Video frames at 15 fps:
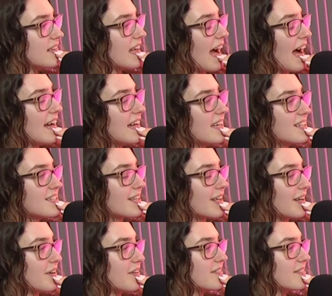Yeah, it is
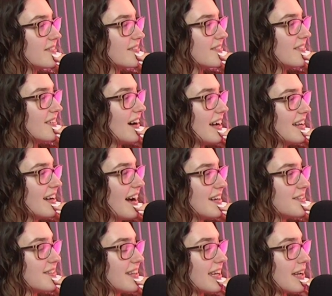cute. I
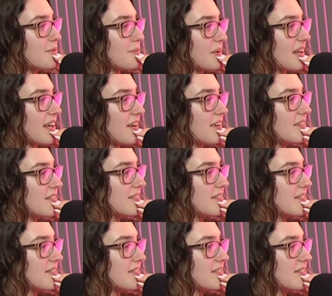do think it would be cute.